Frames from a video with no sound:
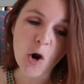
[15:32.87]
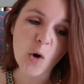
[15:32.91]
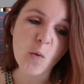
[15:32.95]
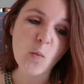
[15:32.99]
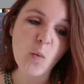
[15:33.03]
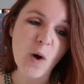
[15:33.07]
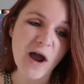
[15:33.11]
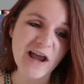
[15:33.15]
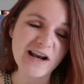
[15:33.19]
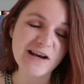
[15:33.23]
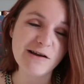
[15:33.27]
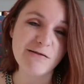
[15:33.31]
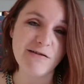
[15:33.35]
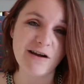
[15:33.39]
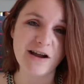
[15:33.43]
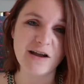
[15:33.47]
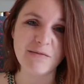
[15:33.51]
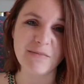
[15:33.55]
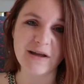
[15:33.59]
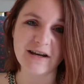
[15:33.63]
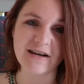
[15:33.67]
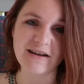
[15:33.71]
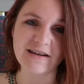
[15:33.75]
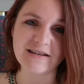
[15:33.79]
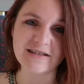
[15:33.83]
Where do you
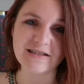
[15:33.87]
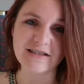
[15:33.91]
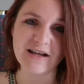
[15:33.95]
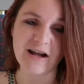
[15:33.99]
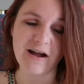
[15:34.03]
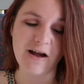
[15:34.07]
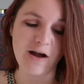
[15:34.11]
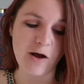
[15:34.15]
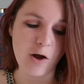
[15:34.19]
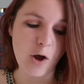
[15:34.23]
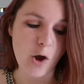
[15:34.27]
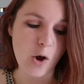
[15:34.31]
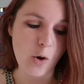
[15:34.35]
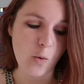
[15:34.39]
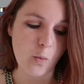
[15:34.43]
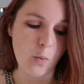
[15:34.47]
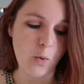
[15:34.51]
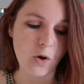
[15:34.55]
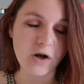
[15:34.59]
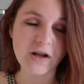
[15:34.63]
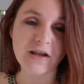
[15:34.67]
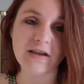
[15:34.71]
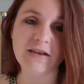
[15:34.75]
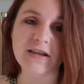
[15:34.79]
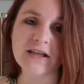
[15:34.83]
recommend I start?
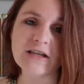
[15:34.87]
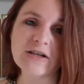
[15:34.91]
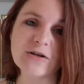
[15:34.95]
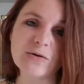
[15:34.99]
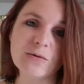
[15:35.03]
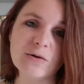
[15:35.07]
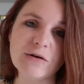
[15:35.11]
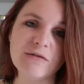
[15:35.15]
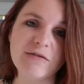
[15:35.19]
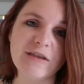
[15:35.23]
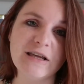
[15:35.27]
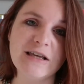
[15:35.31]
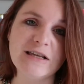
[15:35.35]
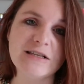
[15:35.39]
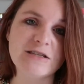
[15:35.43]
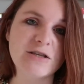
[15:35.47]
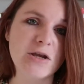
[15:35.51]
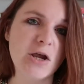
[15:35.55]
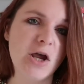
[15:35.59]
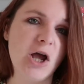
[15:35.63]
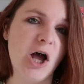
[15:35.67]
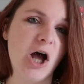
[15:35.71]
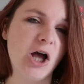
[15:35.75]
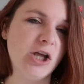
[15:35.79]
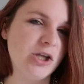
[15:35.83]
What do you think to all of these?
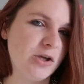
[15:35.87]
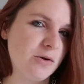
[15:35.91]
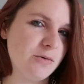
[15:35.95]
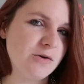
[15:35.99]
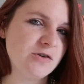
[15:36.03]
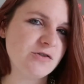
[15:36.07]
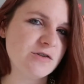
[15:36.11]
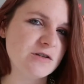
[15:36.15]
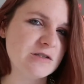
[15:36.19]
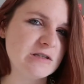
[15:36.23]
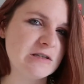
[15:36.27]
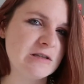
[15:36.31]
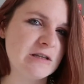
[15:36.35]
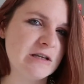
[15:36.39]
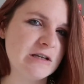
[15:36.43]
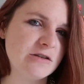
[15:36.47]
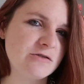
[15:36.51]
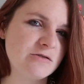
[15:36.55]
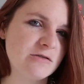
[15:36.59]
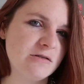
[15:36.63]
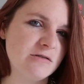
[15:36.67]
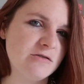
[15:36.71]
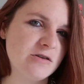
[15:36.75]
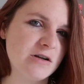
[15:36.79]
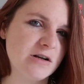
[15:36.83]
Are you interested in the
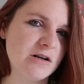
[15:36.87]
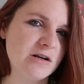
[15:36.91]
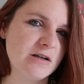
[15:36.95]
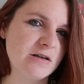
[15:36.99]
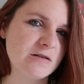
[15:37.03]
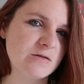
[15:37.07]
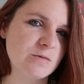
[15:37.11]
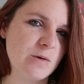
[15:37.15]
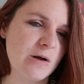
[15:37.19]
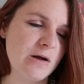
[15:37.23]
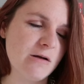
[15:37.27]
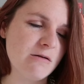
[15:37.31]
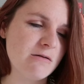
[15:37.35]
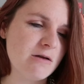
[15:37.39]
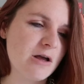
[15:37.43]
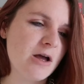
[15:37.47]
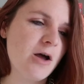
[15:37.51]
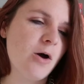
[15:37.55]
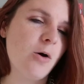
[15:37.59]
history of juggling as well?